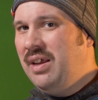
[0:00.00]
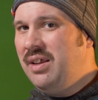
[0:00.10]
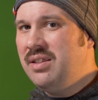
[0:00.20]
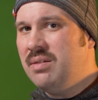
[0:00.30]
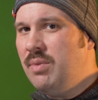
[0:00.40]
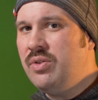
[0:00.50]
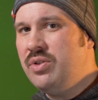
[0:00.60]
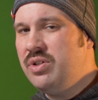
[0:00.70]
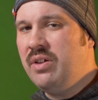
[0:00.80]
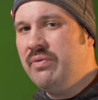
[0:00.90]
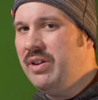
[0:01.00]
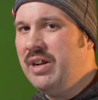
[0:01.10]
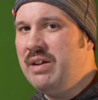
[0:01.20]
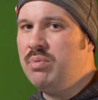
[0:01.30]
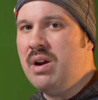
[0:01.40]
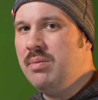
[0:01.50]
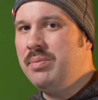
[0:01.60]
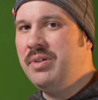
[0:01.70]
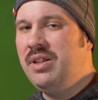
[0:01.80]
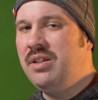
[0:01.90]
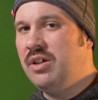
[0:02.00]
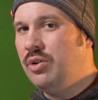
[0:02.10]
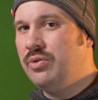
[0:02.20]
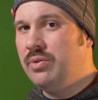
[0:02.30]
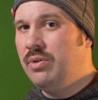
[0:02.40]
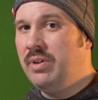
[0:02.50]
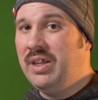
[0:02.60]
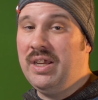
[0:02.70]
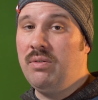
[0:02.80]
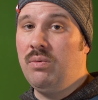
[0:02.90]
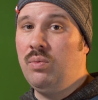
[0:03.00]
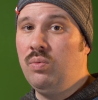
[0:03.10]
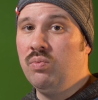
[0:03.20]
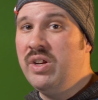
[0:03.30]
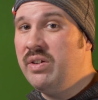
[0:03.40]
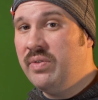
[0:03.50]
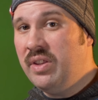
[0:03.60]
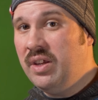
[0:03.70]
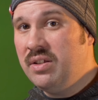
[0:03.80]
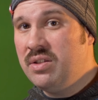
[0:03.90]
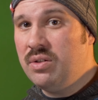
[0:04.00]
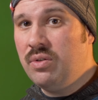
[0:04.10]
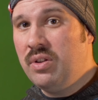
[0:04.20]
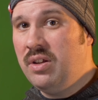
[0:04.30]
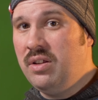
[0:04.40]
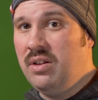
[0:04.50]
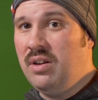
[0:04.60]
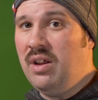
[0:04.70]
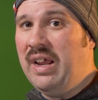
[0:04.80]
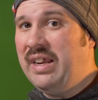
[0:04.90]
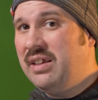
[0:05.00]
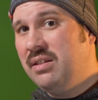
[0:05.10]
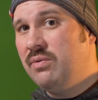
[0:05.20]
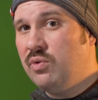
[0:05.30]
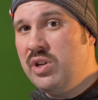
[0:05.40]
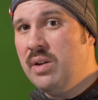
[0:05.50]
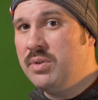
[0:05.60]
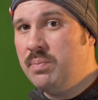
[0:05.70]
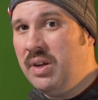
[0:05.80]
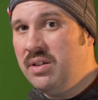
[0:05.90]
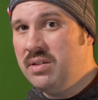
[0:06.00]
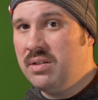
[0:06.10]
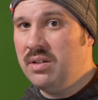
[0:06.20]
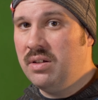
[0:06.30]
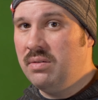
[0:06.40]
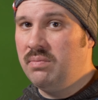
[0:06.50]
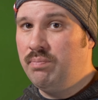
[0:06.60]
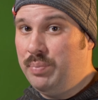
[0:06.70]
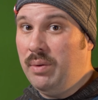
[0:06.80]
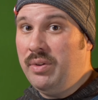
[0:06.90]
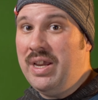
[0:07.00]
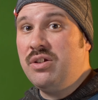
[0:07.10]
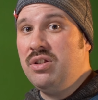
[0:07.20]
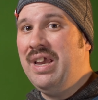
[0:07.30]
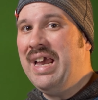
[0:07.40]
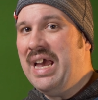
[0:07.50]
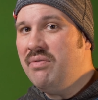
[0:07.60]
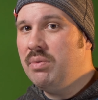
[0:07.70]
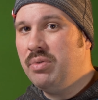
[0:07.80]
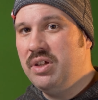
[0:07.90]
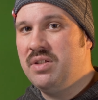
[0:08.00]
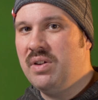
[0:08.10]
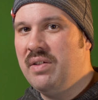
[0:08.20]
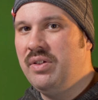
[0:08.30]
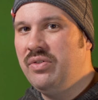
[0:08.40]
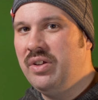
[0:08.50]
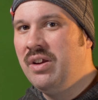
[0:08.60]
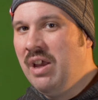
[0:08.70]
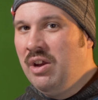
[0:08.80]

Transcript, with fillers: and some other stuff that I probably need to go through and get rid of things so that I can free up space to be able to actually have a place for everything